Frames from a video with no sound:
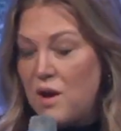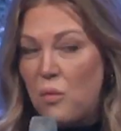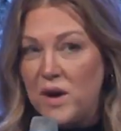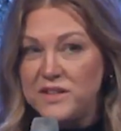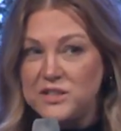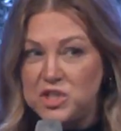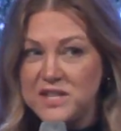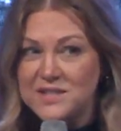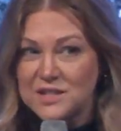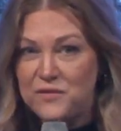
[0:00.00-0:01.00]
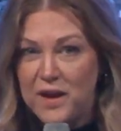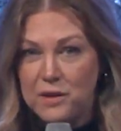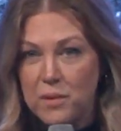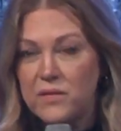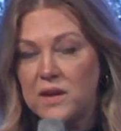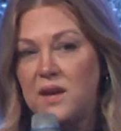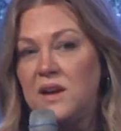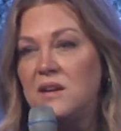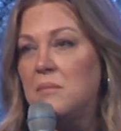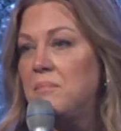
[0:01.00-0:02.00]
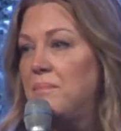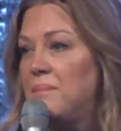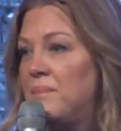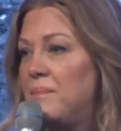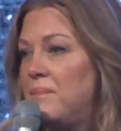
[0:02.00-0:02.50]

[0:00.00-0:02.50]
What did Jesus value? The kingdom.